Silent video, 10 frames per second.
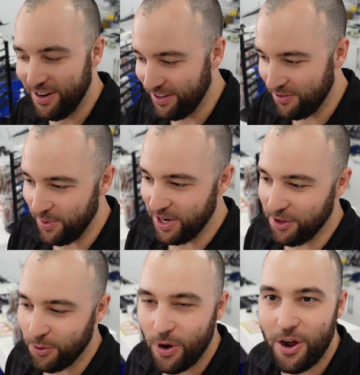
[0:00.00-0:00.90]
It's been a
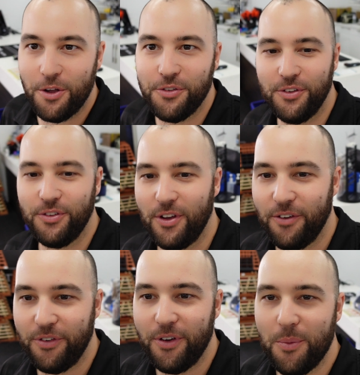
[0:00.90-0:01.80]
little while since
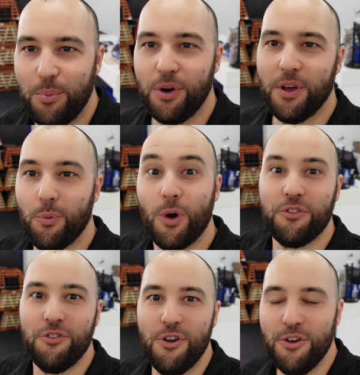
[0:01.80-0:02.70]
I've put a
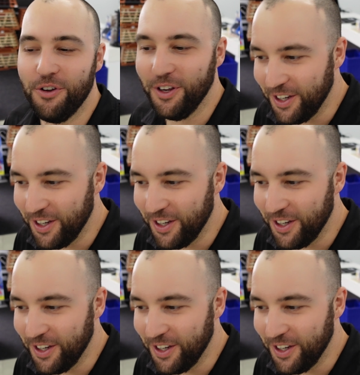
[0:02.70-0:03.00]
what's new